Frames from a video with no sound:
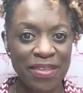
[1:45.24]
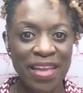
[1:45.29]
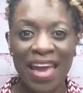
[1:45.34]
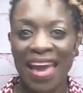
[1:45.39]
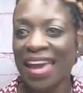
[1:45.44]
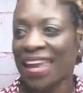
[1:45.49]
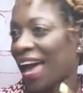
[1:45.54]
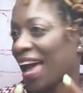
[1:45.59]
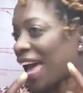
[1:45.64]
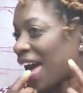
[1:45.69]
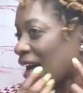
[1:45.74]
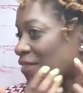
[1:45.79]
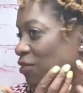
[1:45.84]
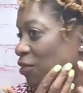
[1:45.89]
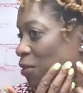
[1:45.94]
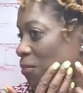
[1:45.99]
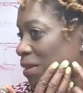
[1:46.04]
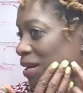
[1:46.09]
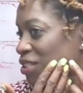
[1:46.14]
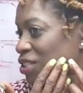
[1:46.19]
and I have it
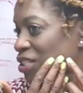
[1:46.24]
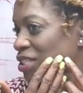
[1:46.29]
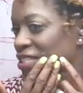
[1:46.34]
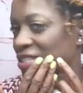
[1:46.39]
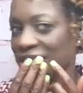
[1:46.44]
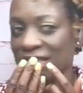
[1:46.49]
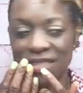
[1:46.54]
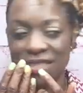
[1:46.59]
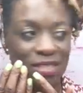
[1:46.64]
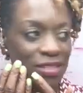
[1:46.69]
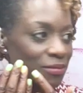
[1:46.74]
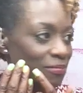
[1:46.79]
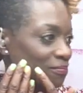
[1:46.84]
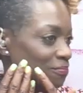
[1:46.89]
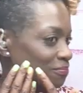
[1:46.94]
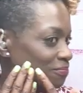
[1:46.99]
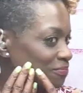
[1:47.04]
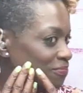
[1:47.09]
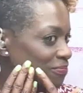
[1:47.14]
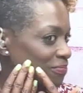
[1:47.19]
on my cheeks
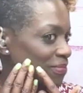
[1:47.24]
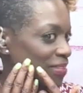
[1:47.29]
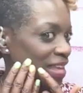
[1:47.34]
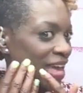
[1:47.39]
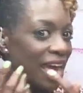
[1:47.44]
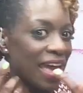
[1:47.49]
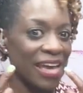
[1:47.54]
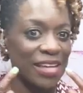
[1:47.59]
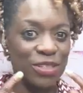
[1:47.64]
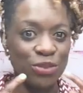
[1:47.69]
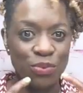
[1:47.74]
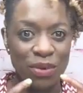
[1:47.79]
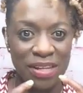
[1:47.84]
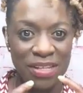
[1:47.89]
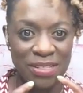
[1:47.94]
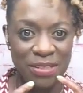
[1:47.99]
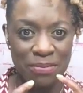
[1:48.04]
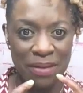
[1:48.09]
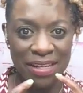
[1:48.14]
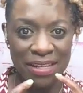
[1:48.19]
as well
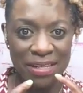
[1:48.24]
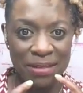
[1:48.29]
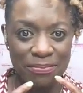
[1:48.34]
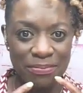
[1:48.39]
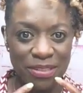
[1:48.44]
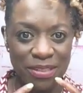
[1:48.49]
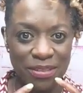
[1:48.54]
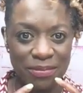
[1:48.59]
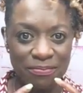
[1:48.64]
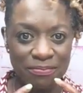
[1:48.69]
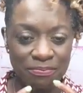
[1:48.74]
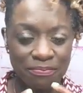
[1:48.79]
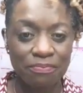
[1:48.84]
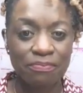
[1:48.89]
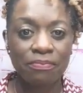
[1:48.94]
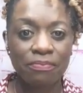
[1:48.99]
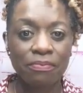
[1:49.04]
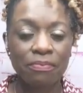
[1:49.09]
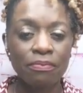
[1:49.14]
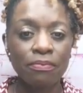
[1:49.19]
as my lips.
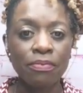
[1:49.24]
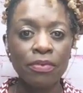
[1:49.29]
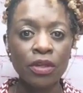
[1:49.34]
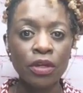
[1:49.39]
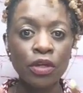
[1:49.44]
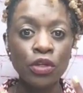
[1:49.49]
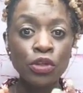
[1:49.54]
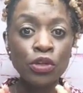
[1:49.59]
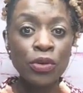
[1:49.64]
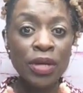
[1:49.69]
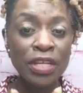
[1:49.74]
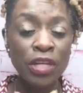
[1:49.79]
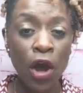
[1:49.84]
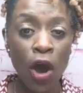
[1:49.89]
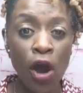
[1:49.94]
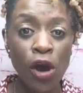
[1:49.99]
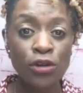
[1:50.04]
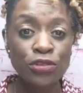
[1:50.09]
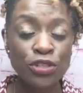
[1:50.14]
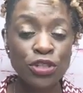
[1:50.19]
You can
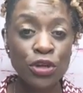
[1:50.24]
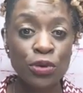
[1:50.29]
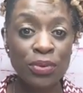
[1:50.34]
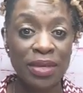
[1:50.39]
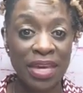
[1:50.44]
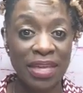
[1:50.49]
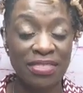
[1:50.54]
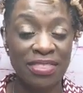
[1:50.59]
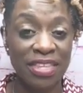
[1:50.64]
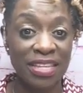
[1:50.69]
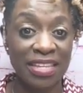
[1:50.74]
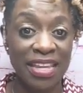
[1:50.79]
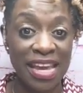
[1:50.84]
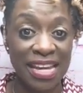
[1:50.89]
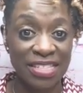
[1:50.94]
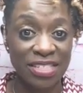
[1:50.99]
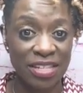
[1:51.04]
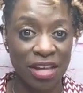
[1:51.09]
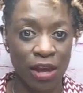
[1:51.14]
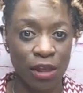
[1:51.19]
also get the
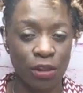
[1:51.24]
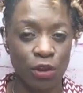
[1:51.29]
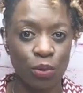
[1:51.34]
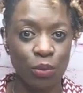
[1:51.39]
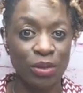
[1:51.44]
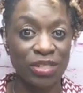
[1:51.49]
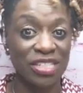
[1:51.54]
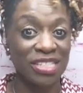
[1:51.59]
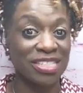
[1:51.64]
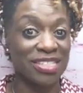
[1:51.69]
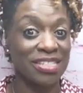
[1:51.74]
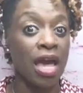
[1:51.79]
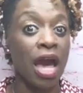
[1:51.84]
next color, which is